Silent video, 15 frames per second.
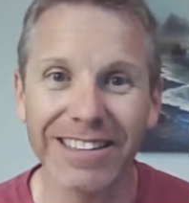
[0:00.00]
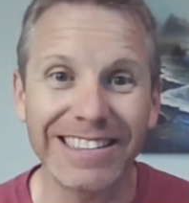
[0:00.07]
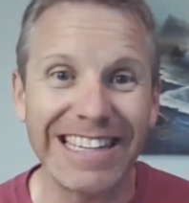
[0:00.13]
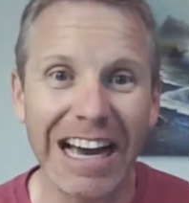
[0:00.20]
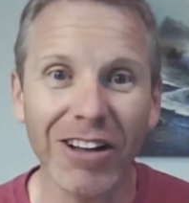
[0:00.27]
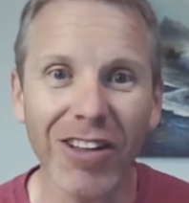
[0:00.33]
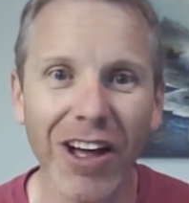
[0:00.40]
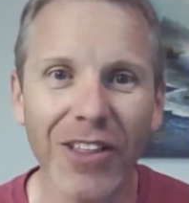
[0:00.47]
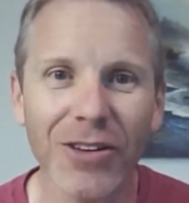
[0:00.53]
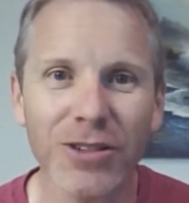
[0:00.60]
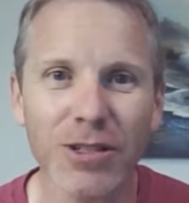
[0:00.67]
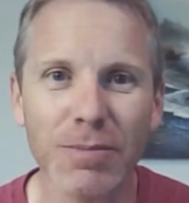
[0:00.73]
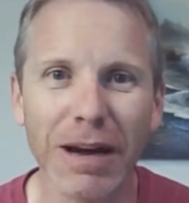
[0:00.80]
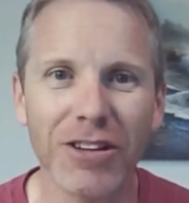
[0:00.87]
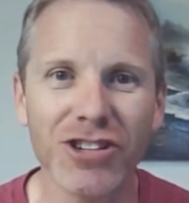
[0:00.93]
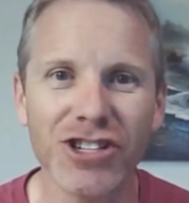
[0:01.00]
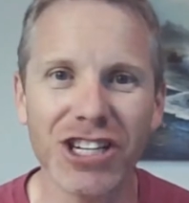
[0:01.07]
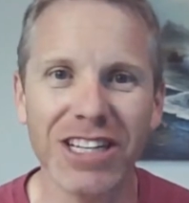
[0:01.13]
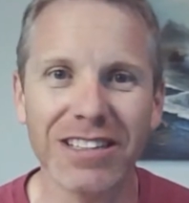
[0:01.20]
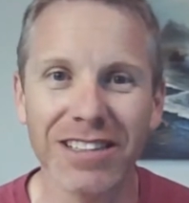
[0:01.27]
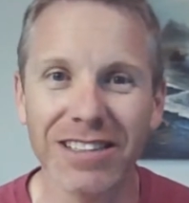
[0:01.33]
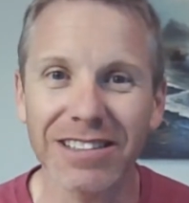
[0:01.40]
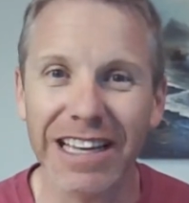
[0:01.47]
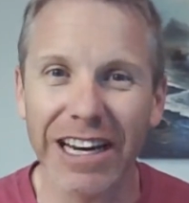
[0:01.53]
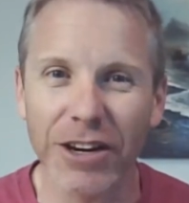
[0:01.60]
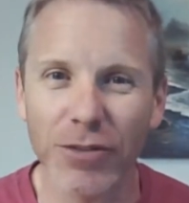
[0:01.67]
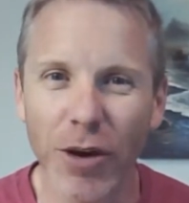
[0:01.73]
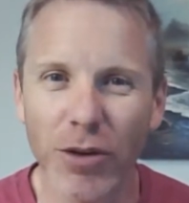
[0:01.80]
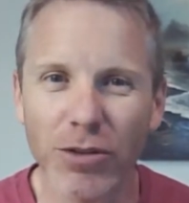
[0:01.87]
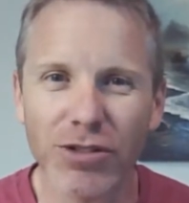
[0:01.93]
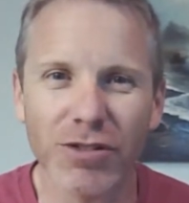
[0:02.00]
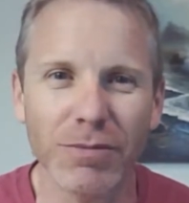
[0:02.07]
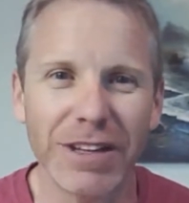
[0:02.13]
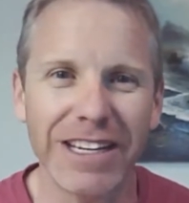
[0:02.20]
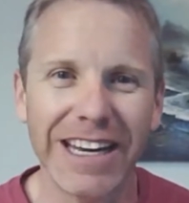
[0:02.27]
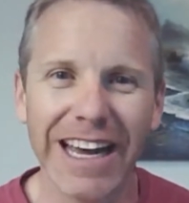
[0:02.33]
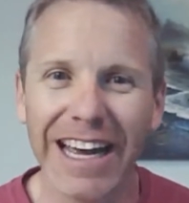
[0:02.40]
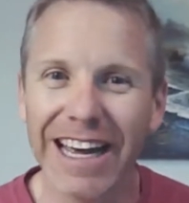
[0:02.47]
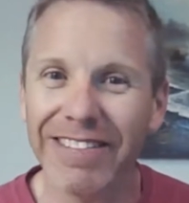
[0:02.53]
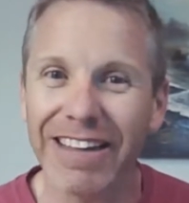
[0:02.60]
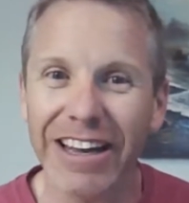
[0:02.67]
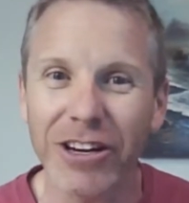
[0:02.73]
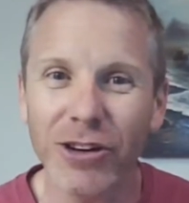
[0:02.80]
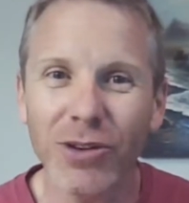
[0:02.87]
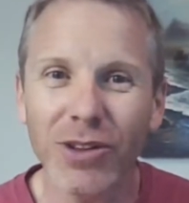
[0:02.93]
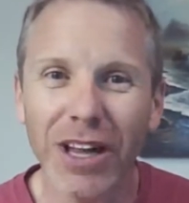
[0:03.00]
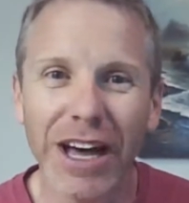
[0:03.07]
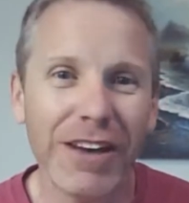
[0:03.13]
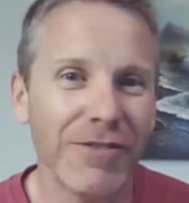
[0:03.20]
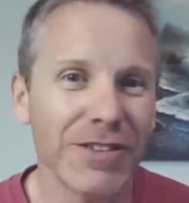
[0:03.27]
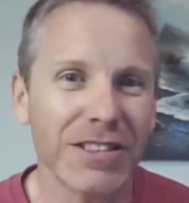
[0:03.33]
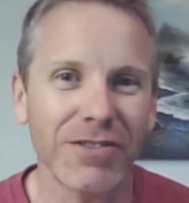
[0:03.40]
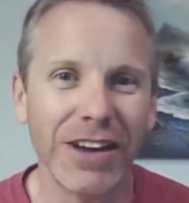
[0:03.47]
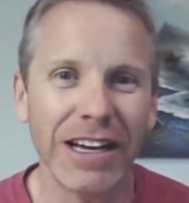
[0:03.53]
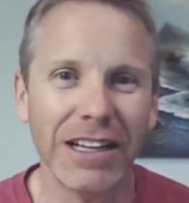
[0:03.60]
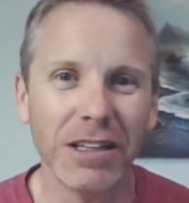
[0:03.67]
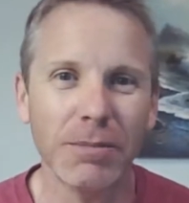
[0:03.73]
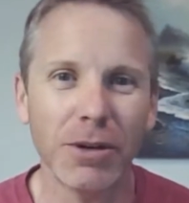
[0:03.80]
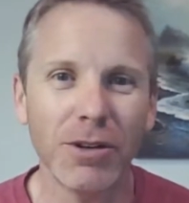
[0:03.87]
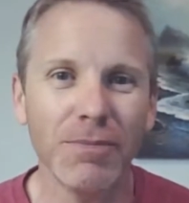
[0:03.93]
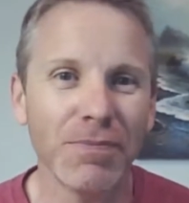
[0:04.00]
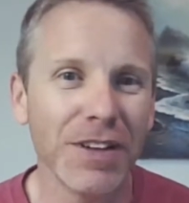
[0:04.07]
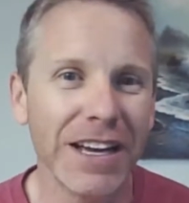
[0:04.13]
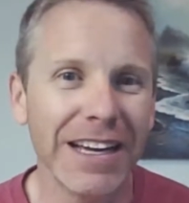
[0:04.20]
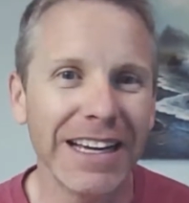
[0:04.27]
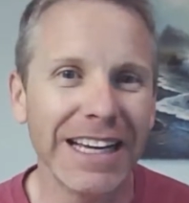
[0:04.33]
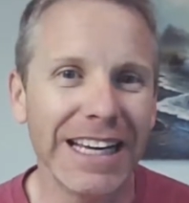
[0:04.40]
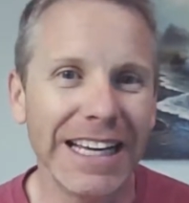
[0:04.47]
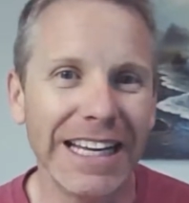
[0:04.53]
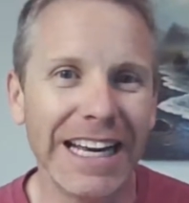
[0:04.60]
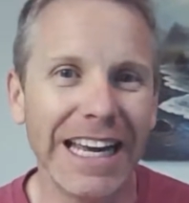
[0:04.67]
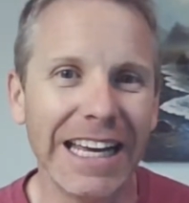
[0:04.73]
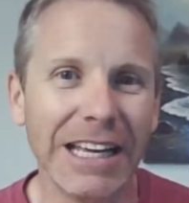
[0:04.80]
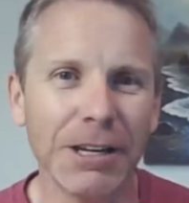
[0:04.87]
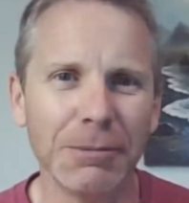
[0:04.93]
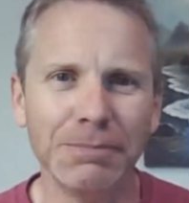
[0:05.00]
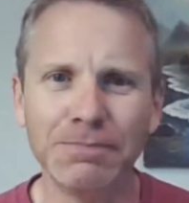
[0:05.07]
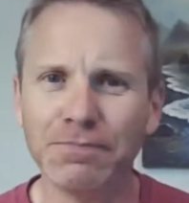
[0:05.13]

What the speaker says: To tell others about Jesus, that he rose from the dead, that new life is available in him.